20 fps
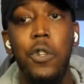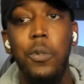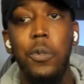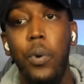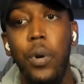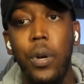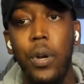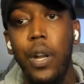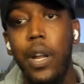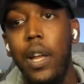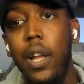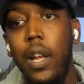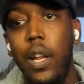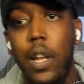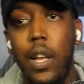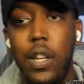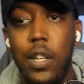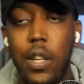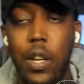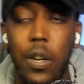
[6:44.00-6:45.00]
you sprinkle
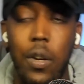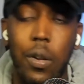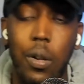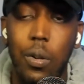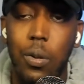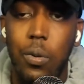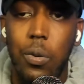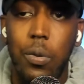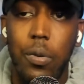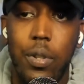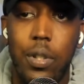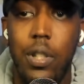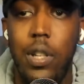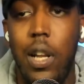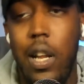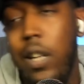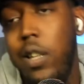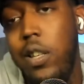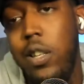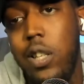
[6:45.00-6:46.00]
in his
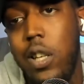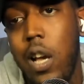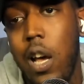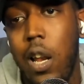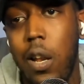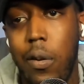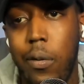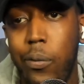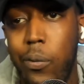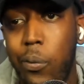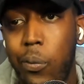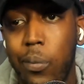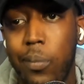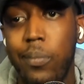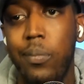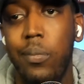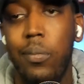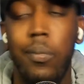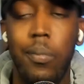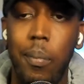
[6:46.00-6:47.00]
interludes, and that just kind of
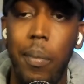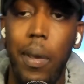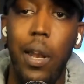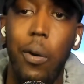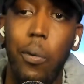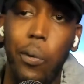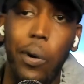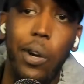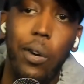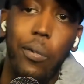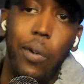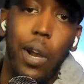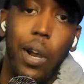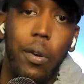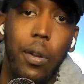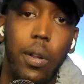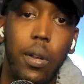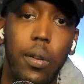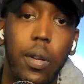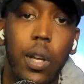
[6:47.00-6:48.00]
made a way
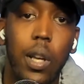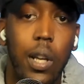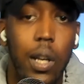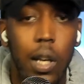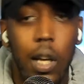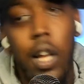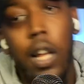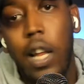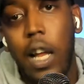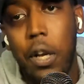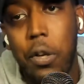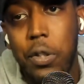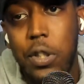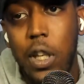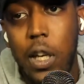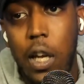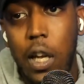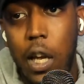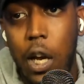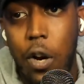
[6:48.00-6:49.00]
around it. Like
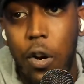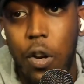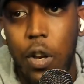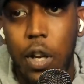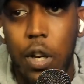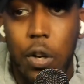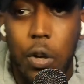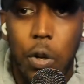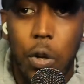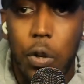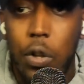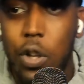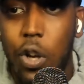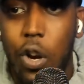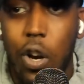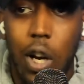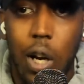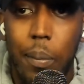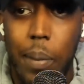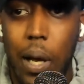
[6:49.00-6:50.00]
you said earlier,
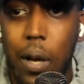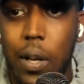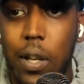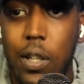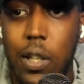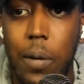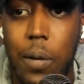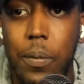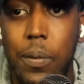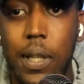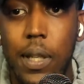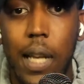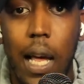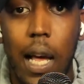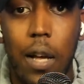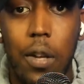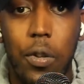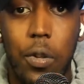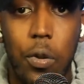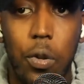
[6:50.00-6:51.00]
talking about his ups
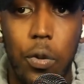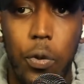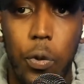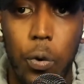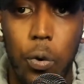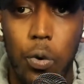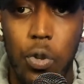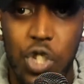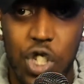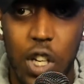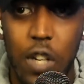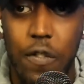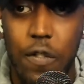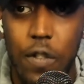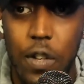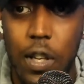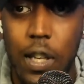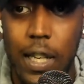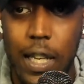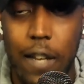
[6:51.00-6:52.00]
and downs through
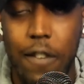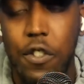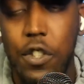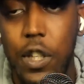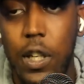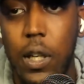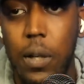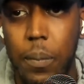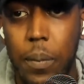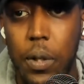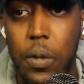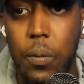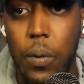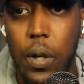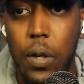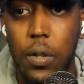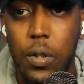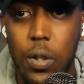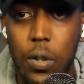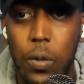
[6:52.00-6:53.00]
Def Jam
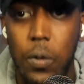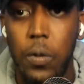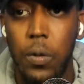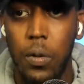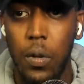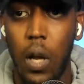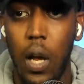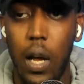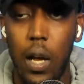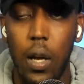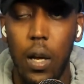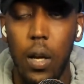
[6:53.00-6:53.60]
as well too.